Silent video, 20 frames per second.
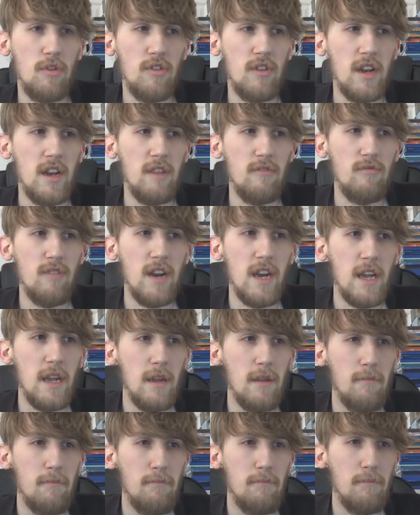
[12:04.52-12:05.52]
wasn't
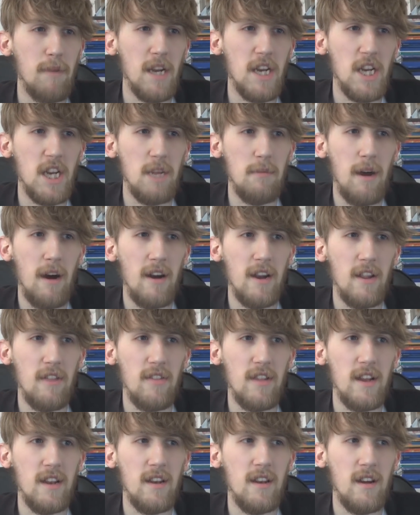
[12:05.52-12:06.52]
really bitchy about
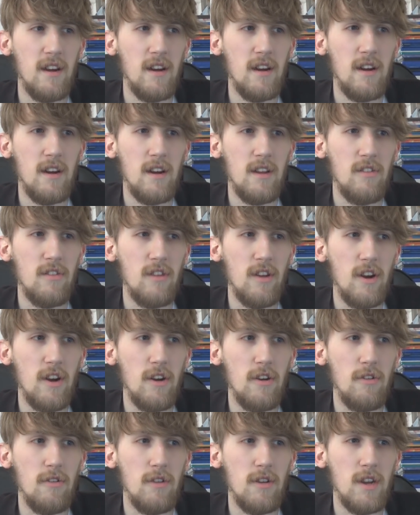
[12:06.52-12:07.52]
anything.
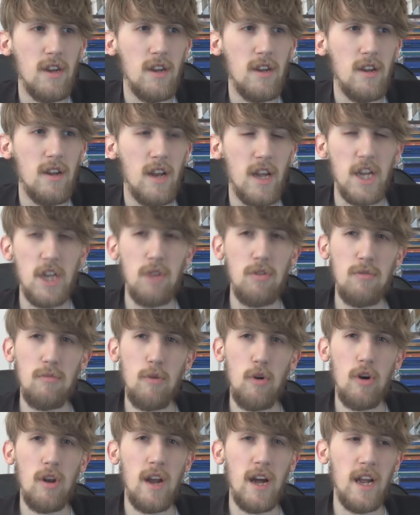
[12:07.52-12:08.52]
So, like, she was
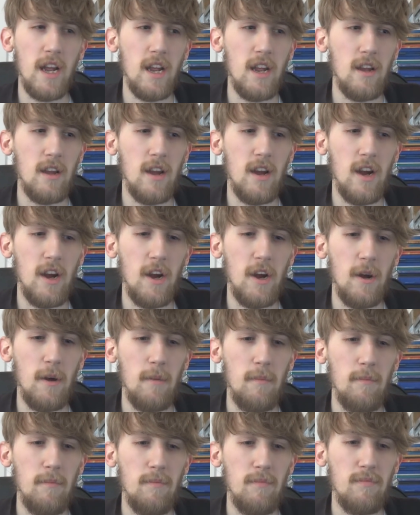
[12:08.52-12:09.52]
more like,
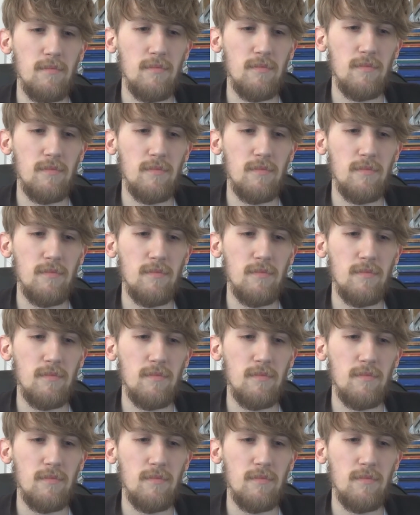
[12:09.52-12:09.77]
you